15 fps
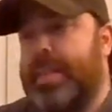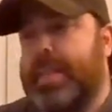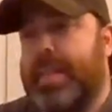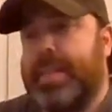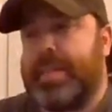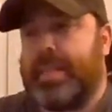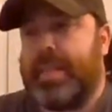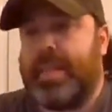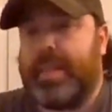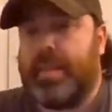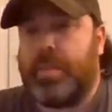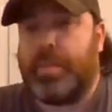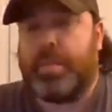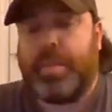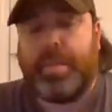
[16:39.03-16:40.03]
the chat is a lot of
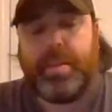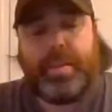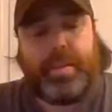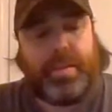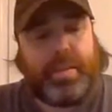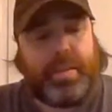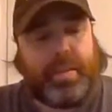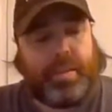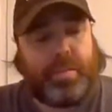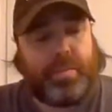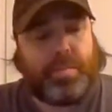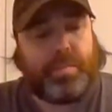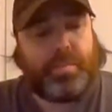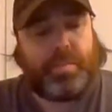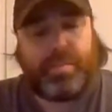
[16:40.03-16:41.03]
help.
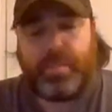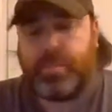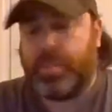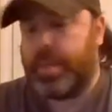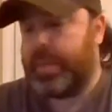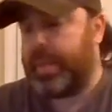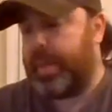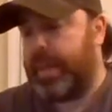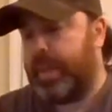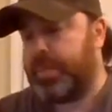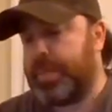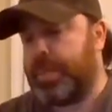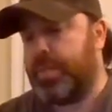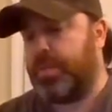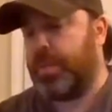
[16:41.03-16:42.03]
But yeah,
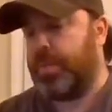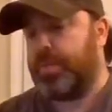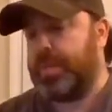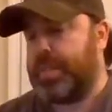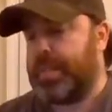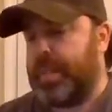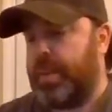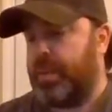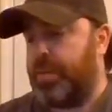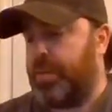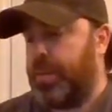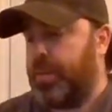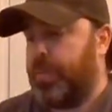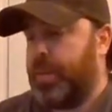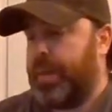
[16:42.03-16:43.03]
episode 1 was slow
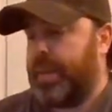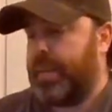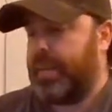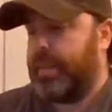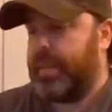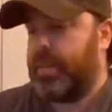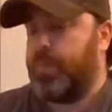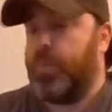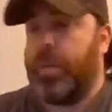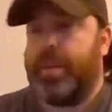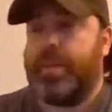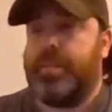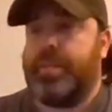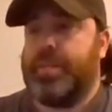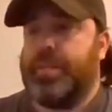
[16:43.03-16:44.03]
in a way that like
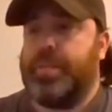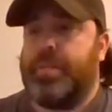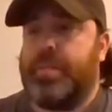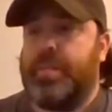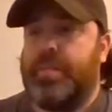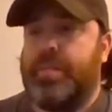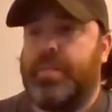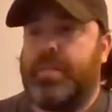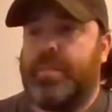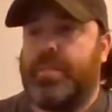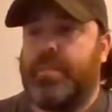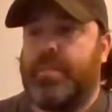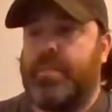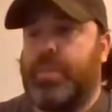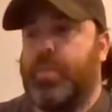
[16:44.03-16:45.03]
WandaVision
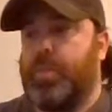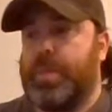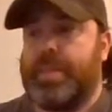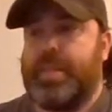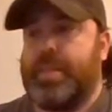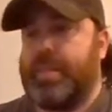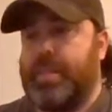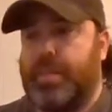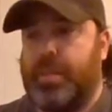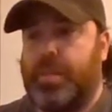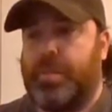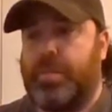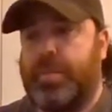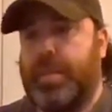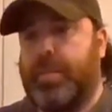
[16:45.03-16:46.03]
wasn't
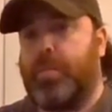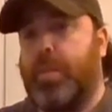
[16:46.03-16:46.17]
slow. Like